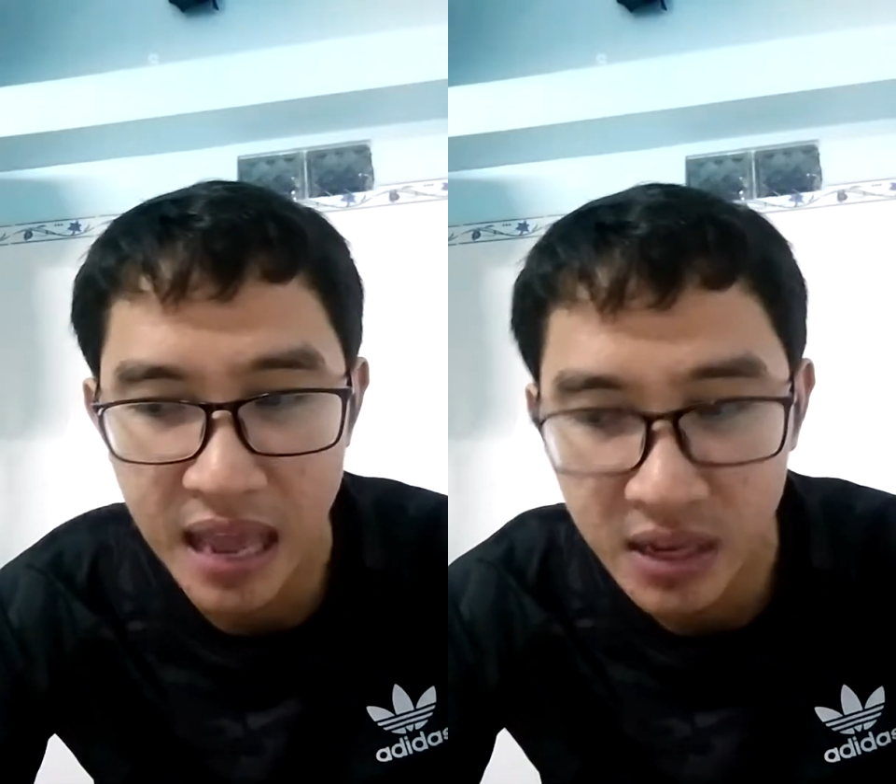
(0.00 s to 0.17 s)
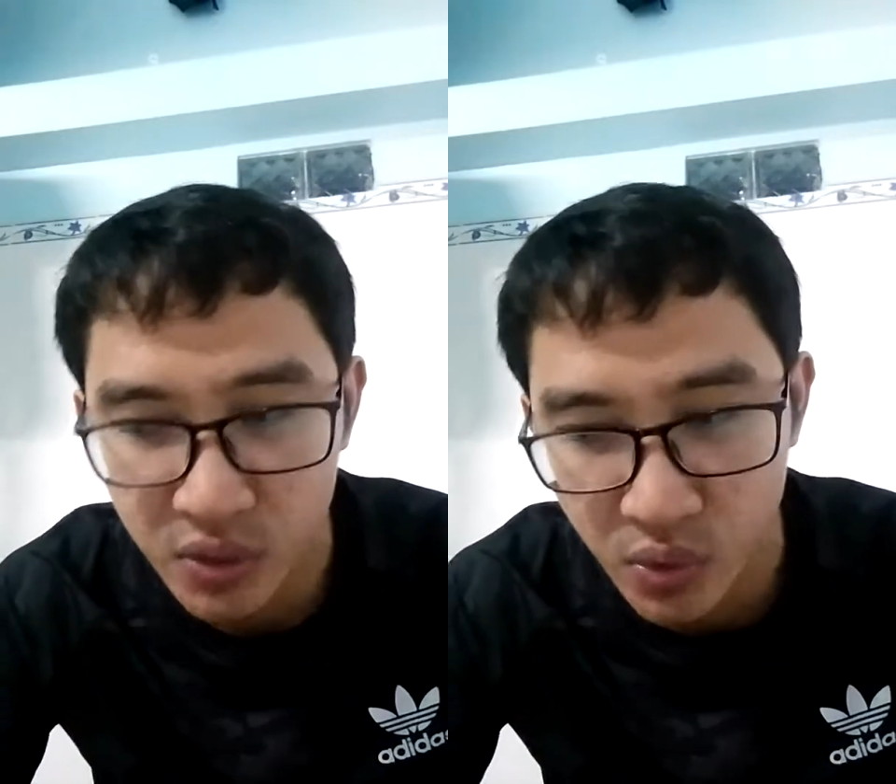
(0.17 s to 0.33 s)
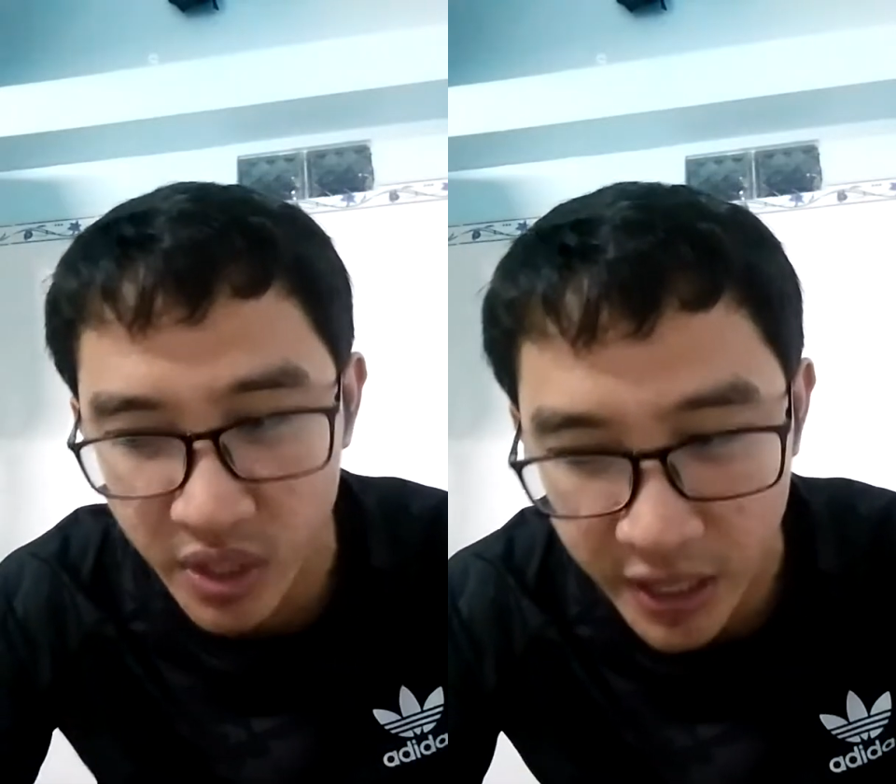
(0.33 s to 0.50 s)

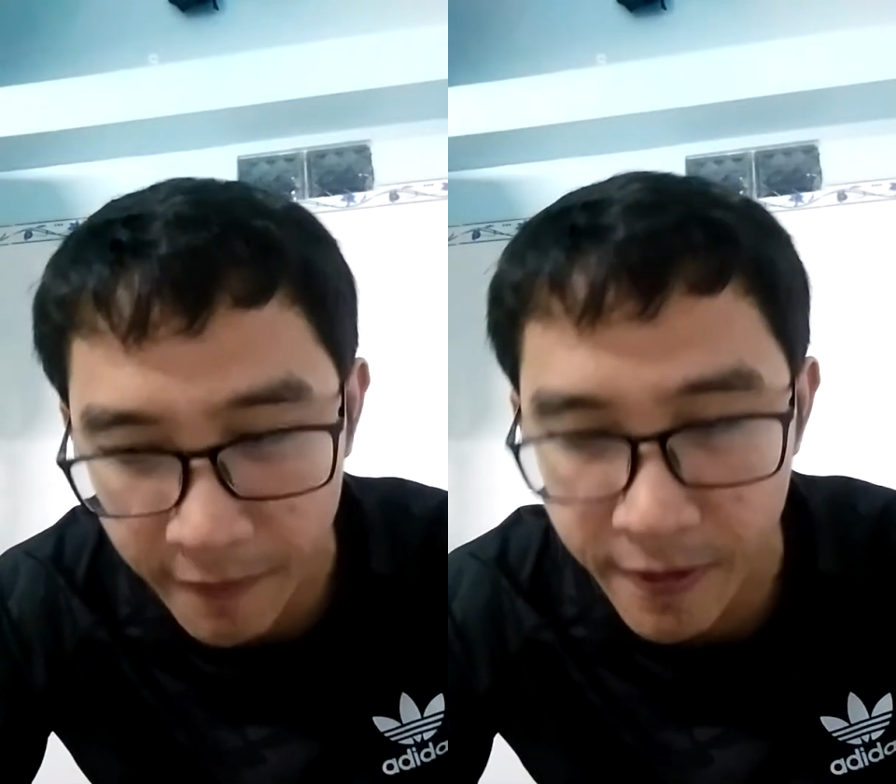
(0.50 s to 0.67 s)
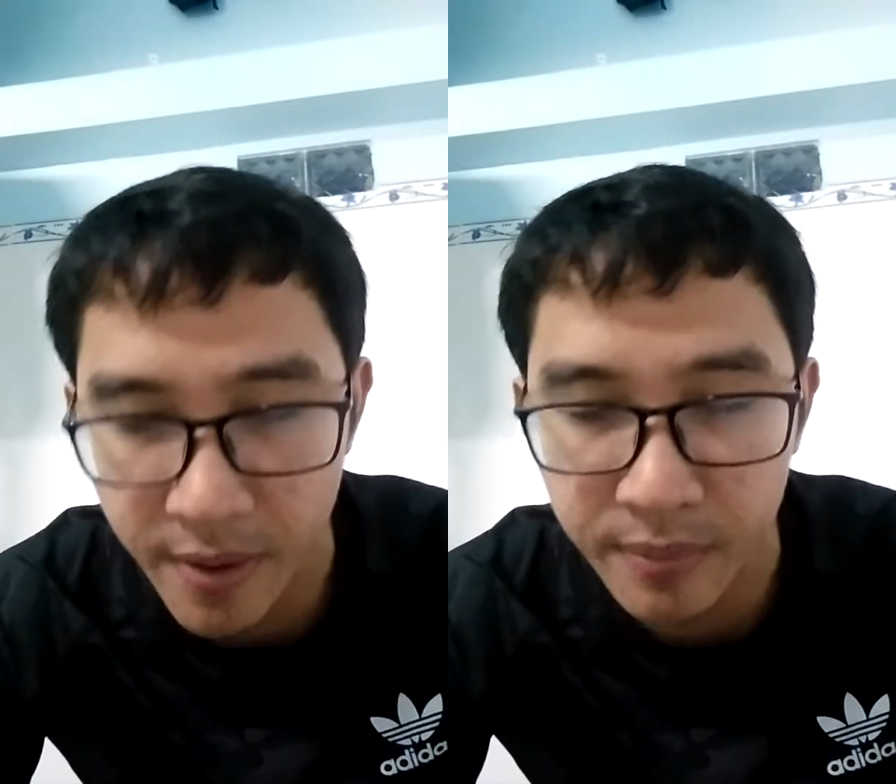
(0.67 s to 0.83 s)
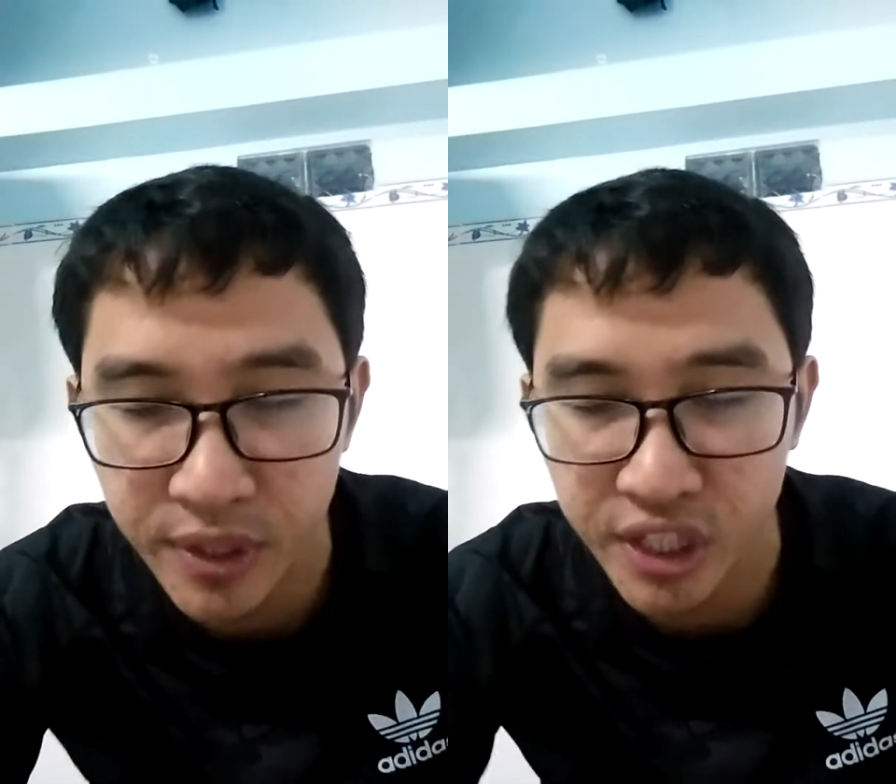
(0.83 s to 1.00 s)
actually
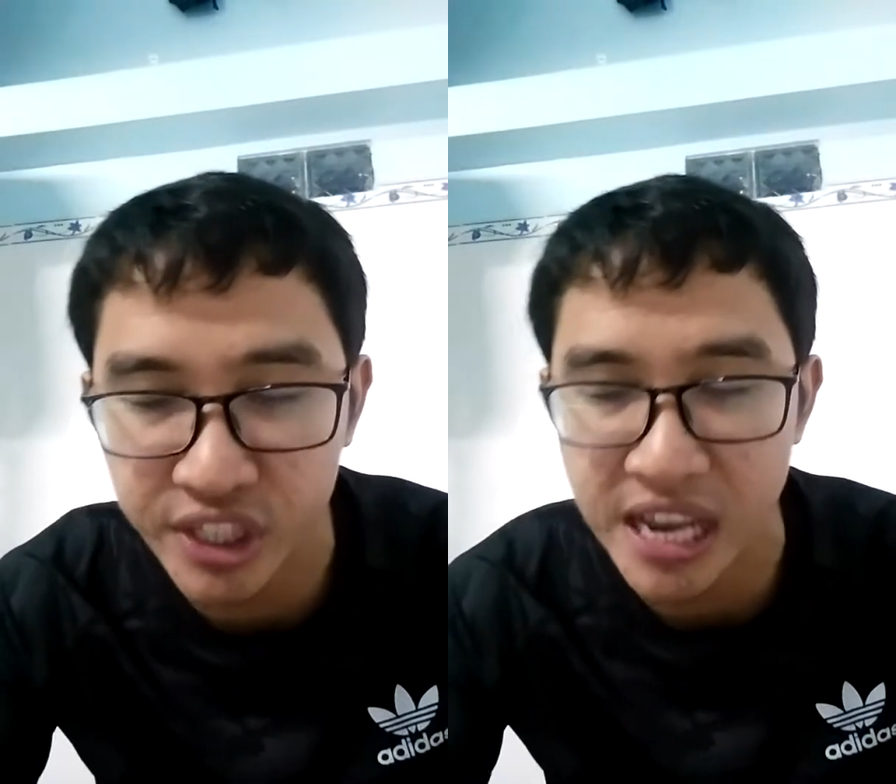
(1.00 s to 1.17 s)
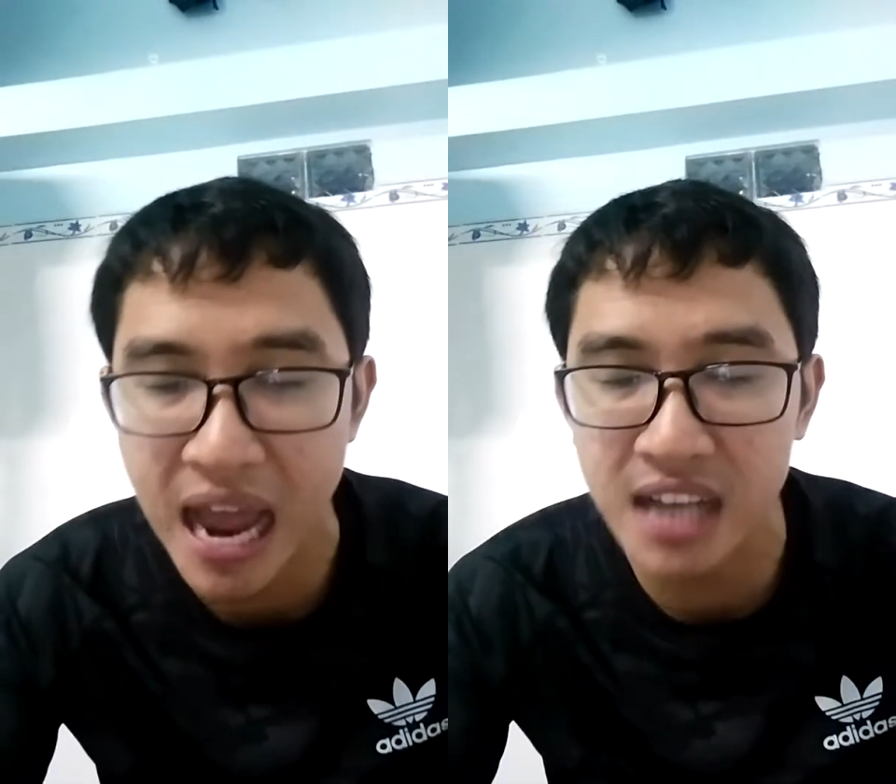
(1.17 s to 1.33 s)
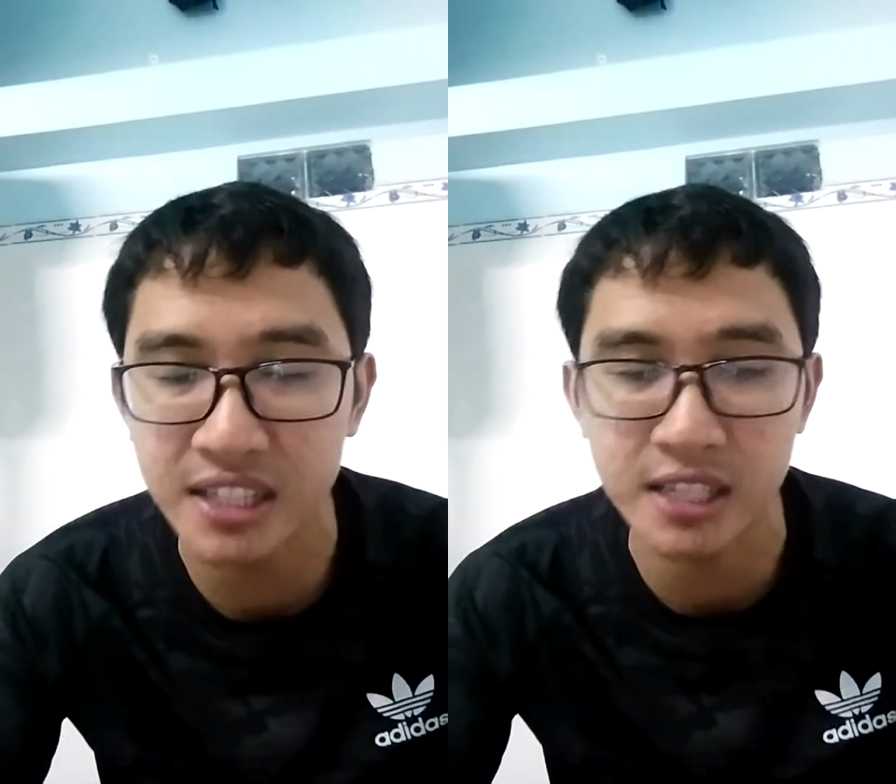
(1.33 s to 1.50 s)
give him
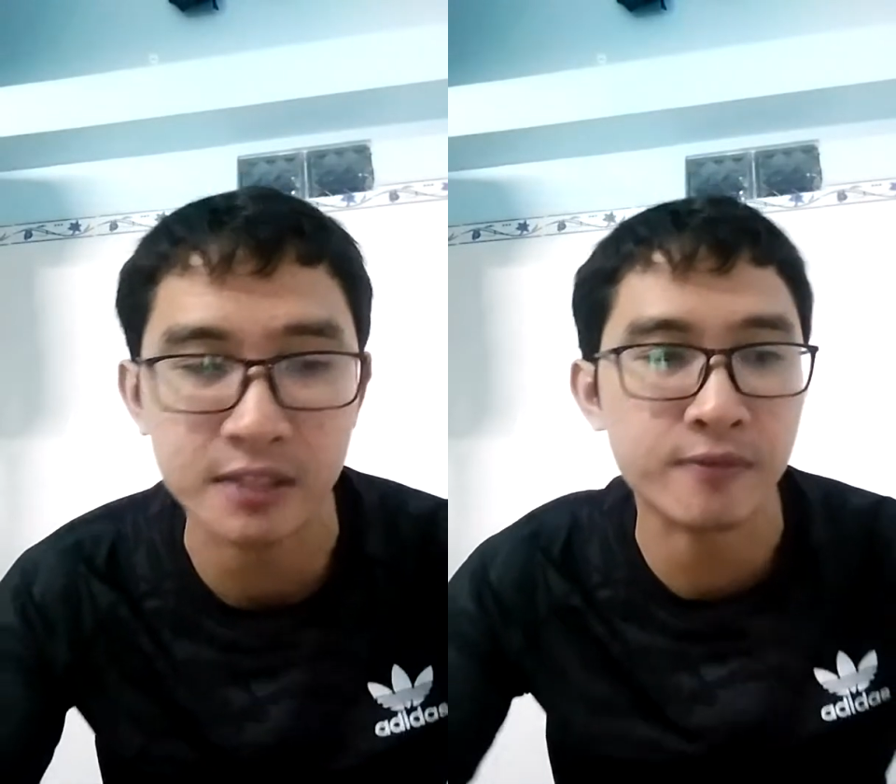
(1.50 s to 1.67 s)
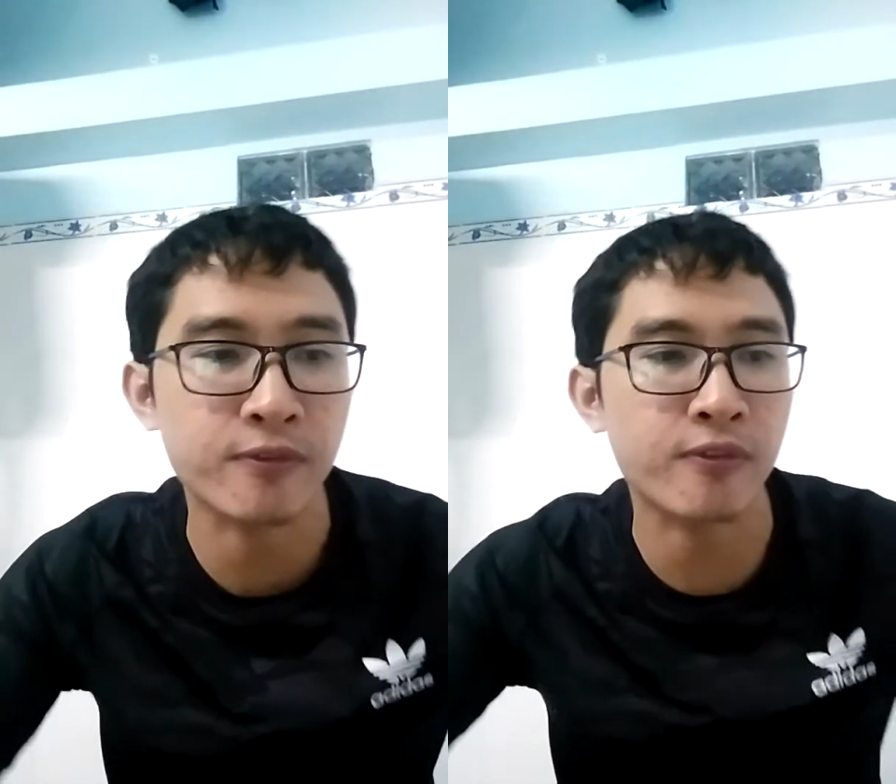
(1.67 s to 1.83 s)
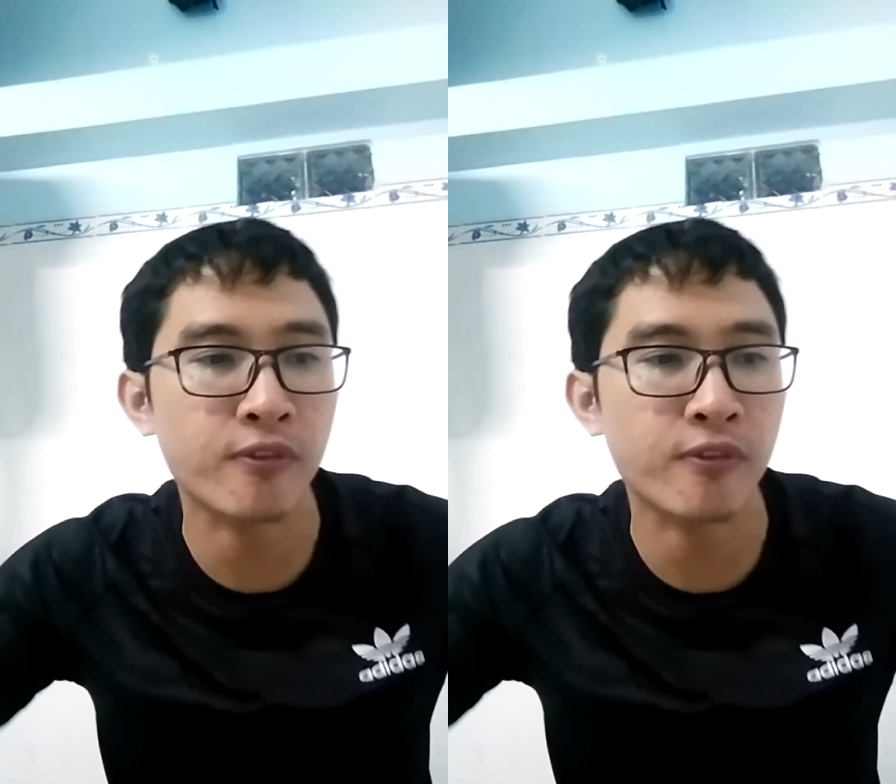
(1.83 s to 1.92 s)
detracted